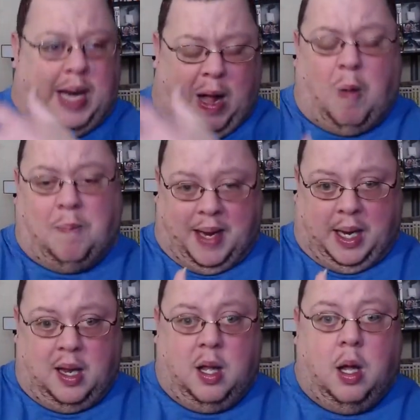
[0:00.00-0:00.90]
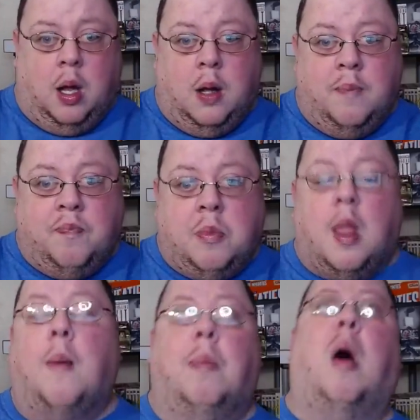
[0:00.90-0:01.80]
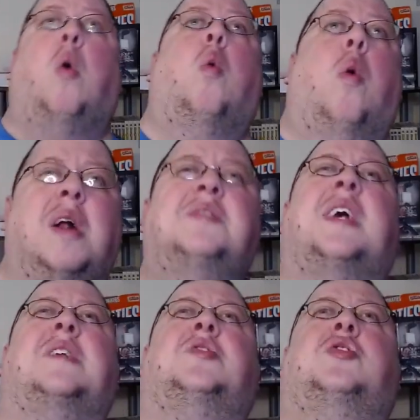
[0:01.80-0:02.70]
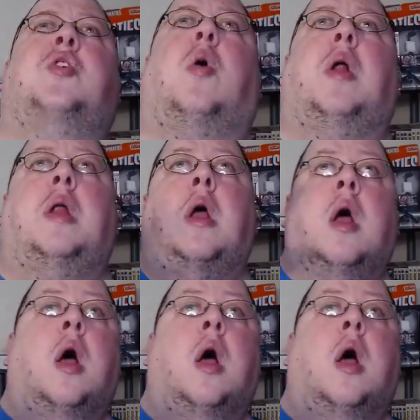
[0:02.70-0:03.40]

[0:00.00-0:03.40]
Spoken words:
to help me. But once I started